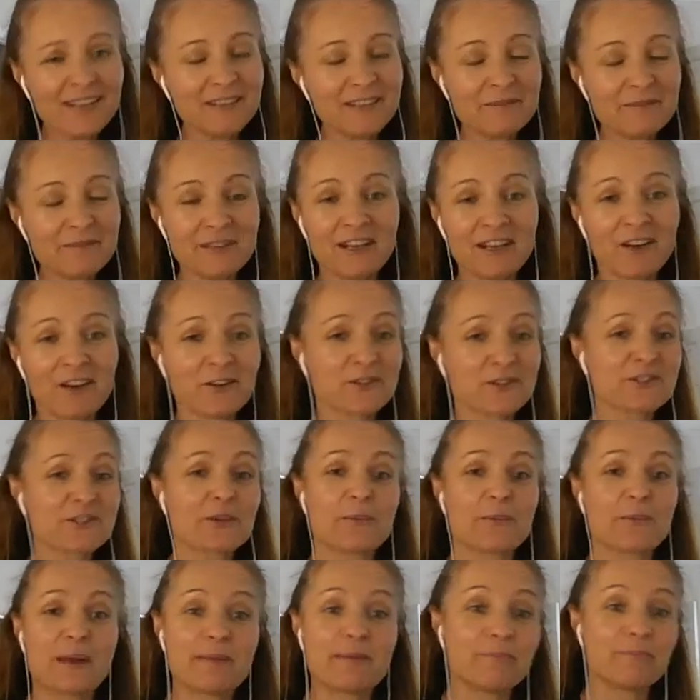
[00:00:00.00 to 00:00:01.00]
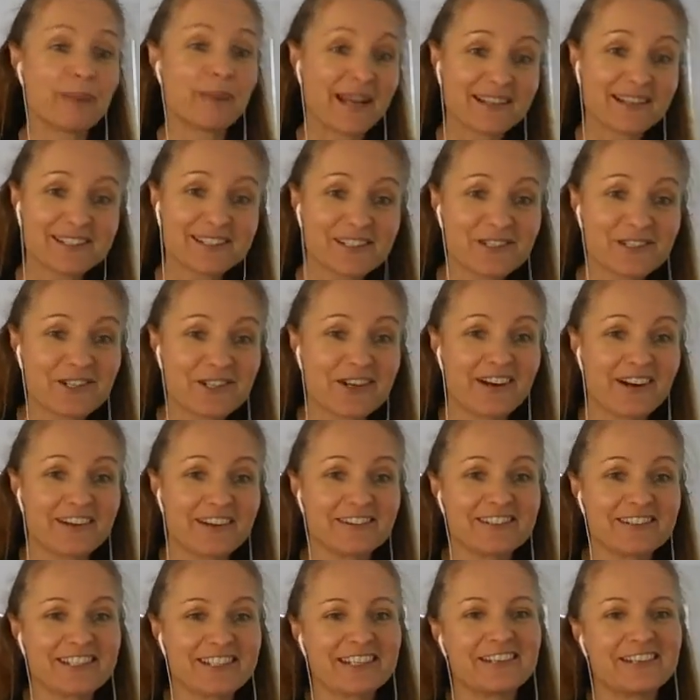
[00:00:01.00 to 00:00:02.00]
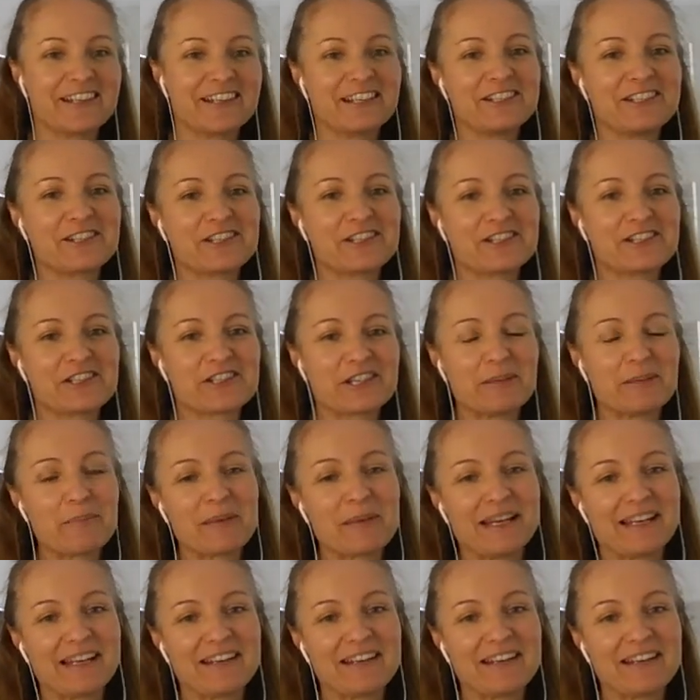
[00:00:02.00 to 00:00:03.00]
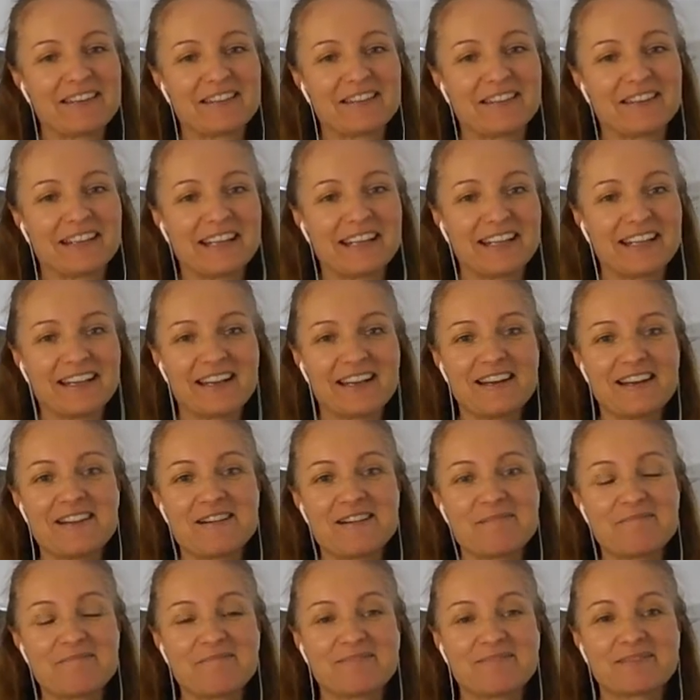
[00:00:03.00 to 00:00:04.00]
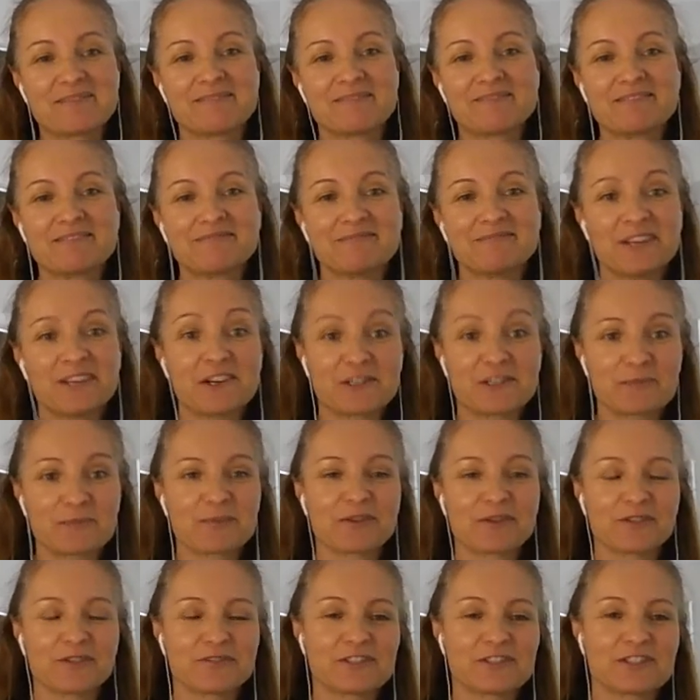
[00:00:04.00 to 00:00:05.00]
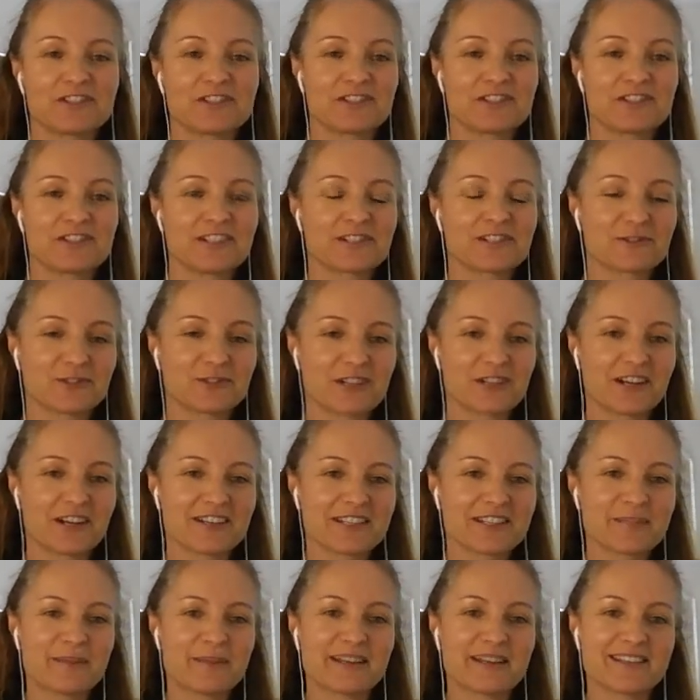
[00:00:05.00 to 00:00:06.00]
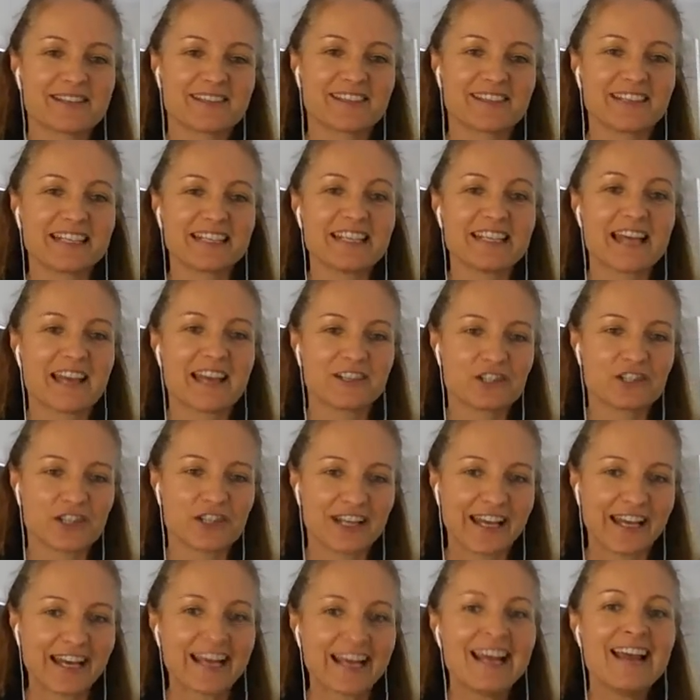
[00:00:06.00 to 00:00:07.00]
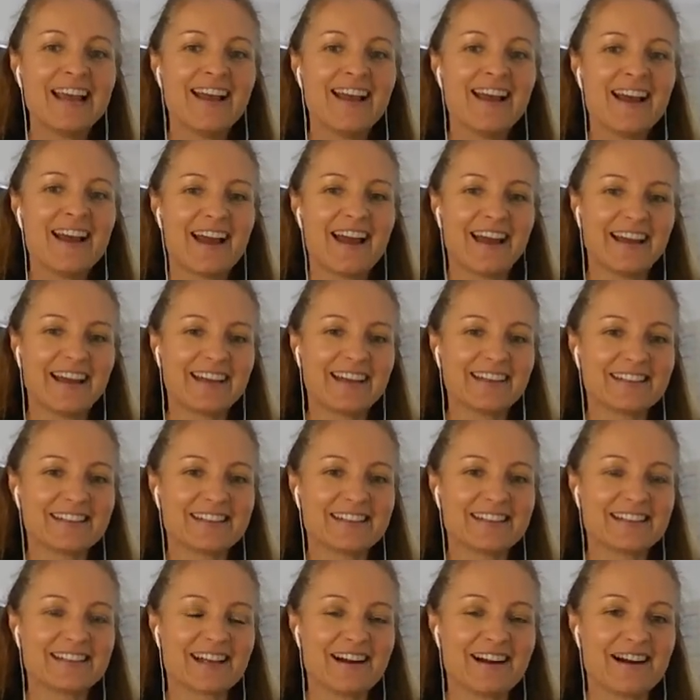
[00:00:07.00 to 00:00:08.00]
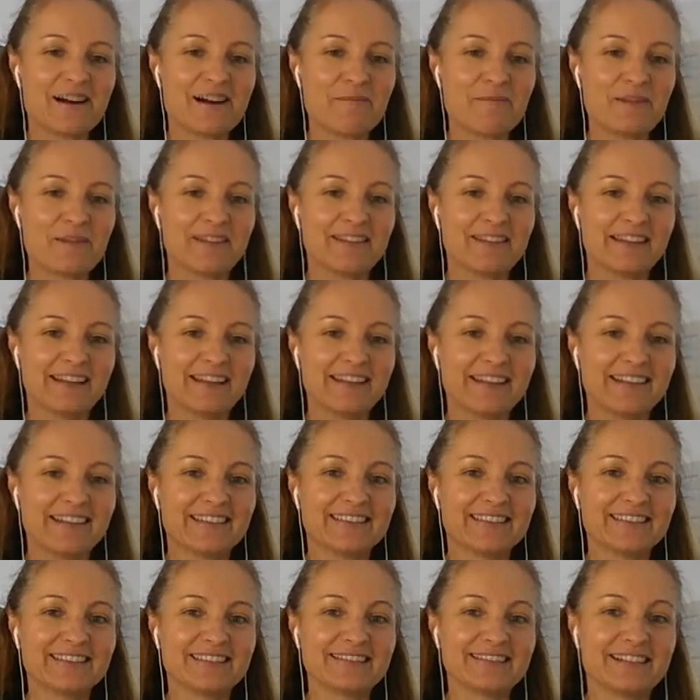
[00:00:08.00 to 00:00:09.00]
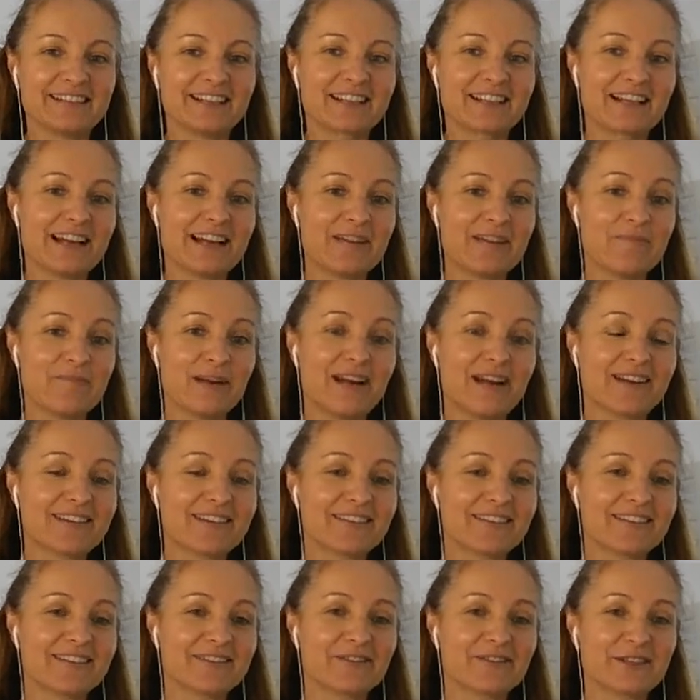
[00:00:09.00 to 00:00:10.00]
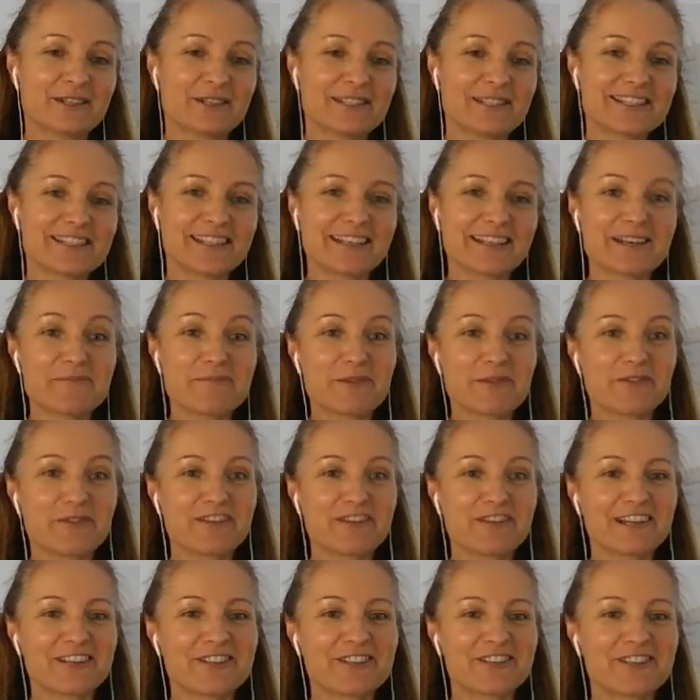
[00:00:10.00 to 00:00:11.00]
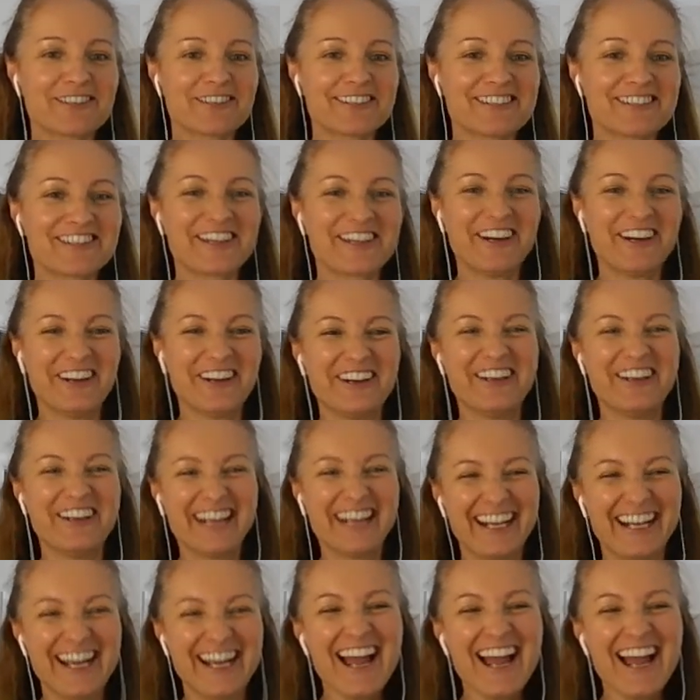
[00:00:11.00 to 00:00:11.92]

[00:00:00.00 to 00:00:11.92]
I also went back to China and did an internship in the Hospital of Traditional Chinese Medicine in Nanjing, and then I came back, and a few years later moved countries. So,